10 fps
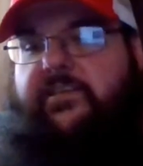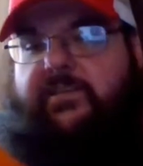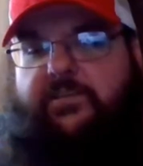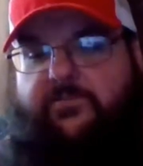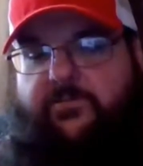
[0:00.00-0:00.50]

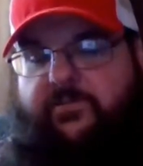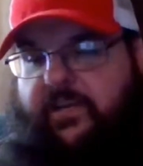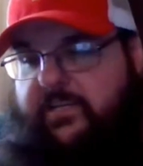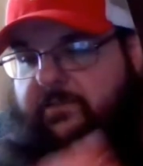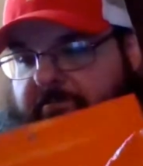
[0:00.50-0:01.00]
So
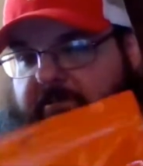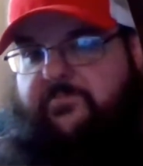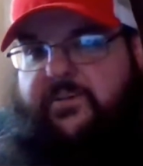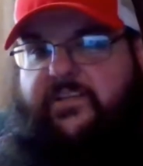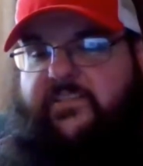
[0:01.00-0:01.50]
got a couple
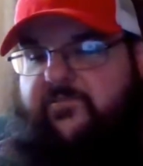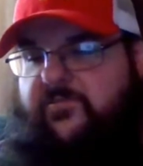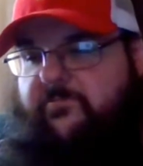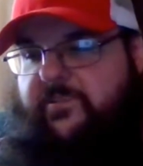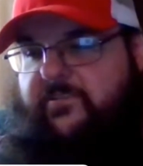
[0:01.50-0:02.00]
new baits
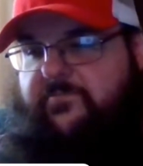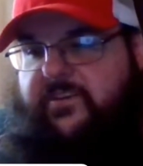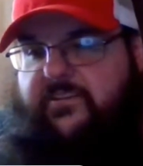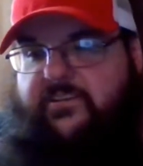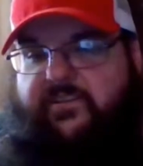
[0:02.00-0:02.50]
here that I'm gonna
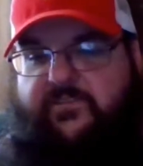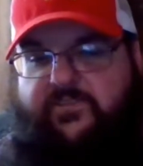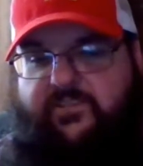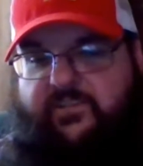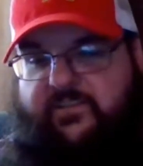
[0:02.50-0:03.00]
plan on
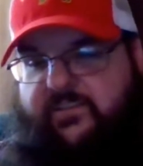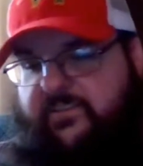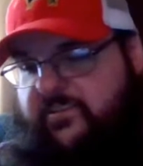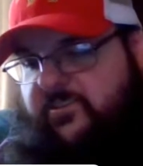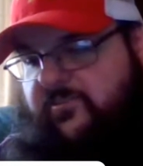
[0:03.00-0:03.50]
using
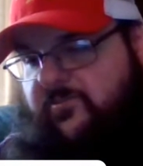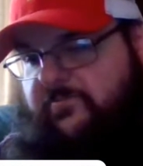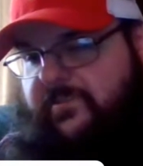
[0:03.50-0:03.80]
this year